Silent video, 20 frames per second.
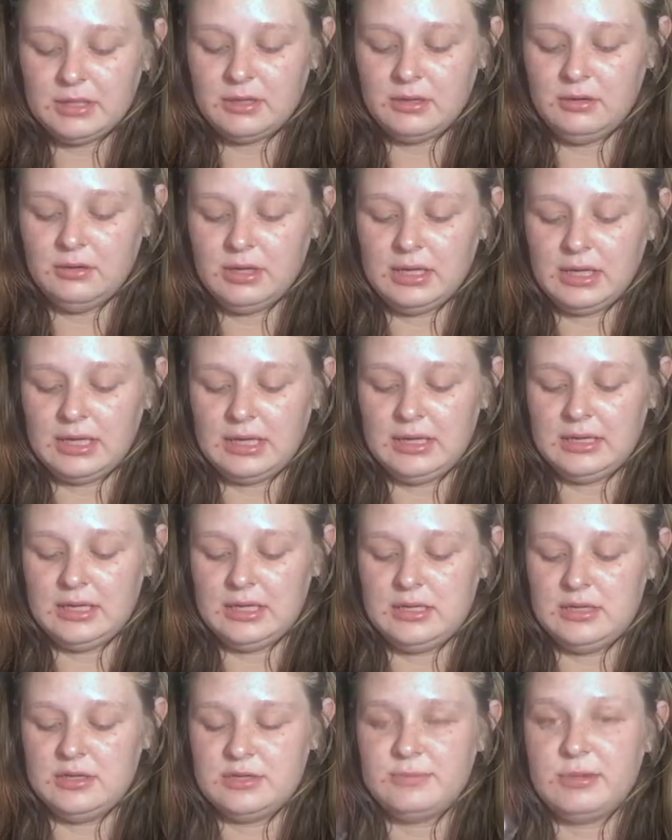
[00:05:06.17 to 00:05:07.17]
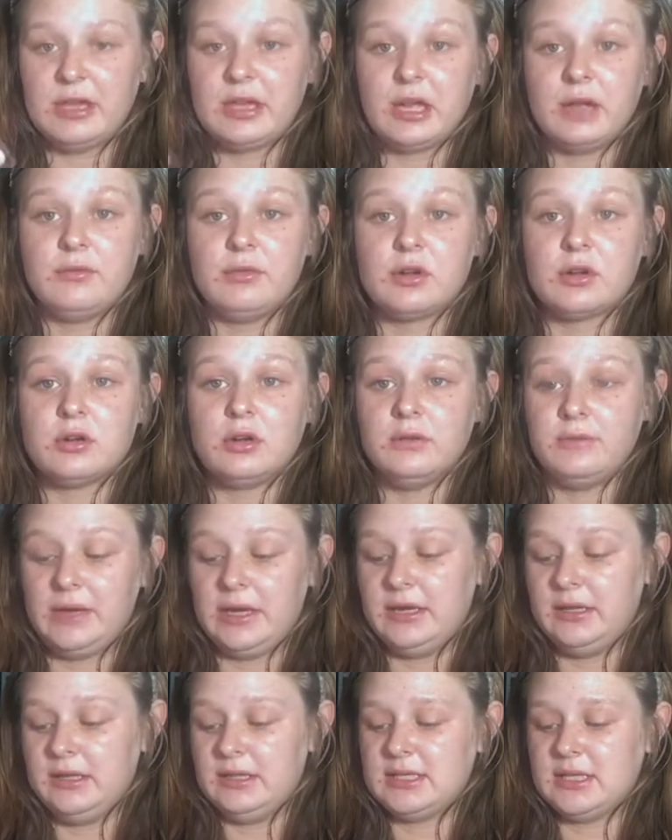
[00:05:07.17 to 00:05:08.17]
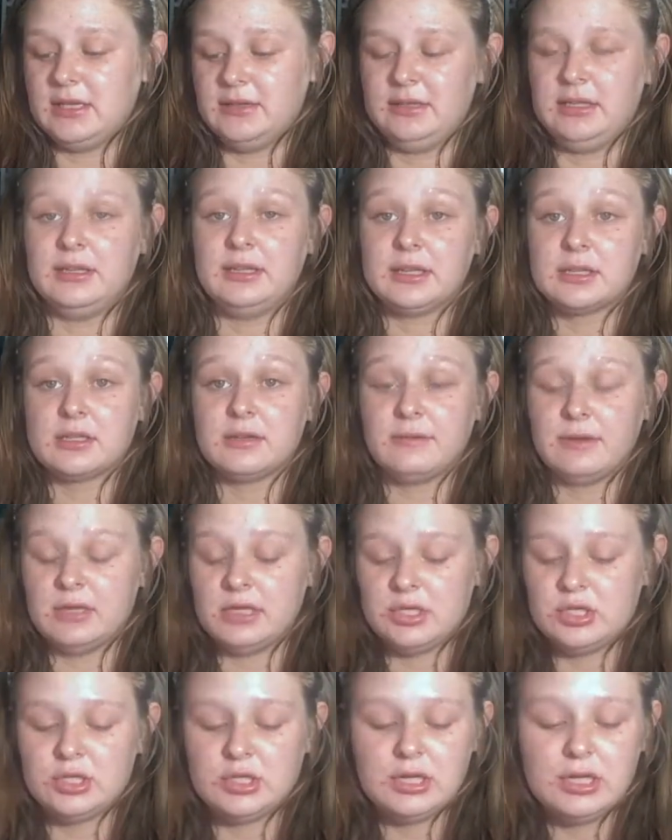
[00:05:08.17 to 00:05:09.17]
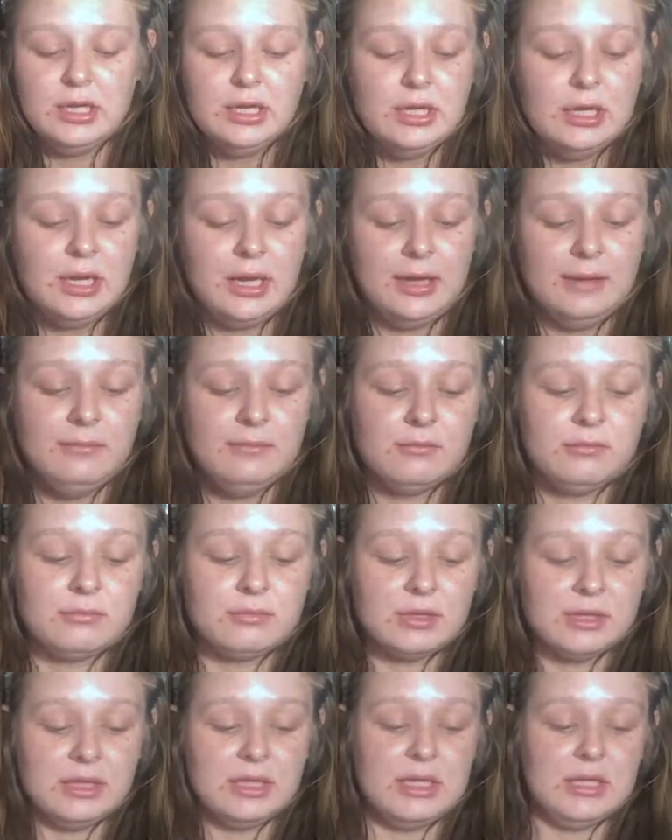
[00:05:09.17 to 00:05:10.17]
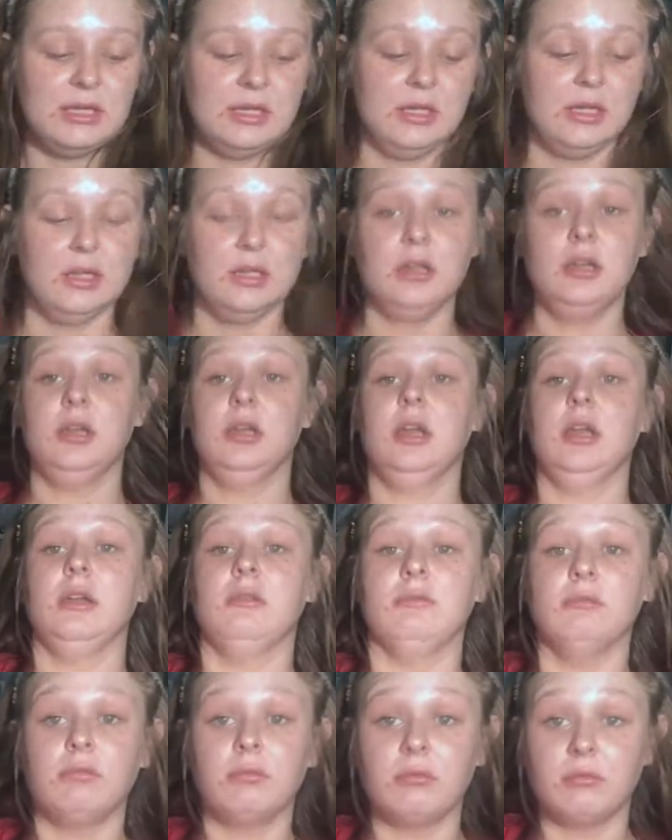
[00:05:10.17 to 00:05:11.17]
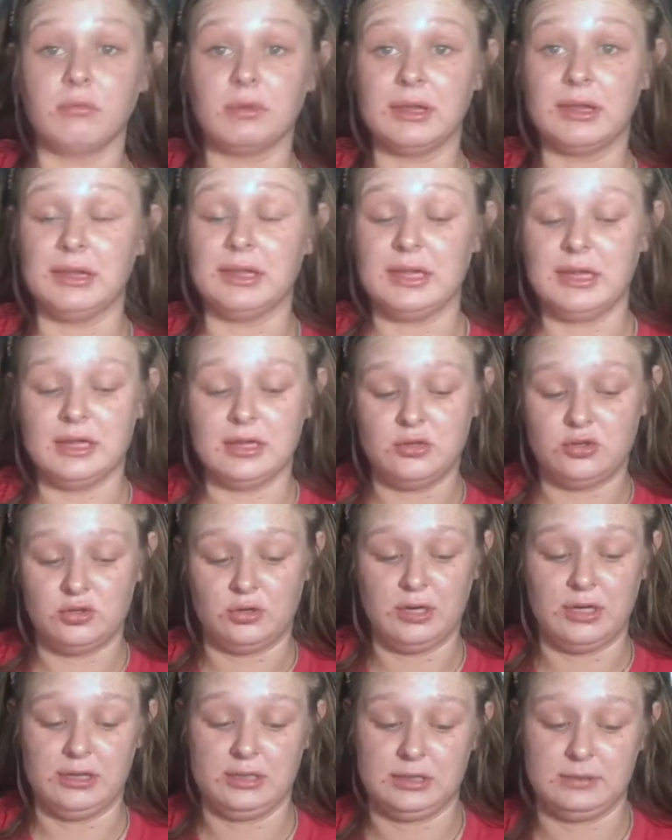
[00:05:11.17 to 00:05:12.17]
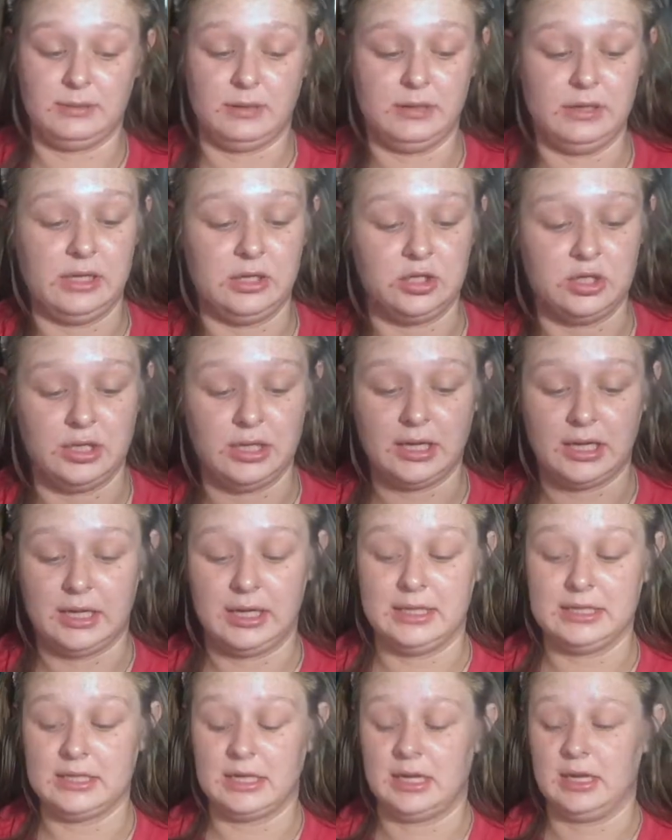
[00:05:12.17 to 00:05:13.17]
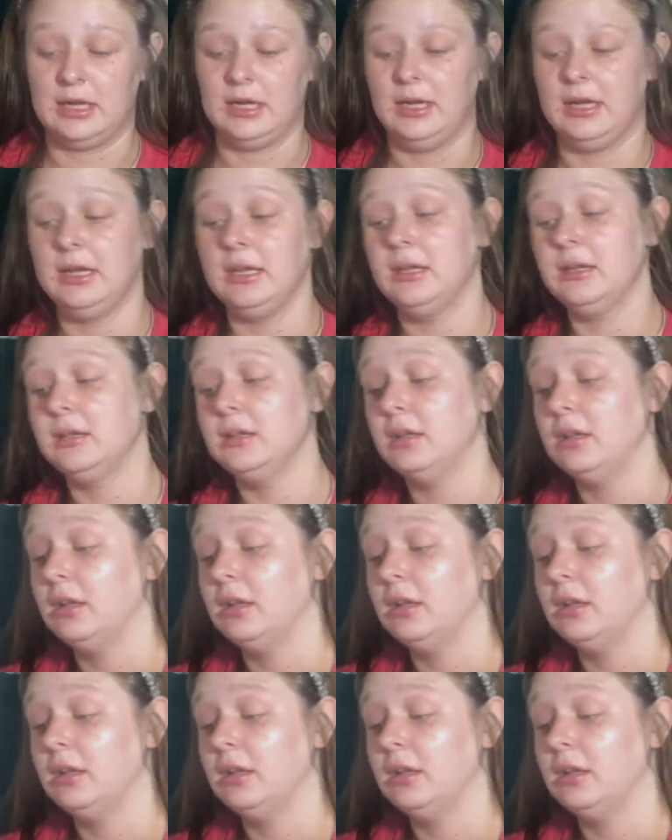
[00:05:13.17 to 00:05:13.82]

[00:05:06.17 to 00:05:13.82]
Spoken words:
go ahead and use my Covergirl Vitalist Healthy Elixir foundation. I'm really enjoying this foundation, guys. I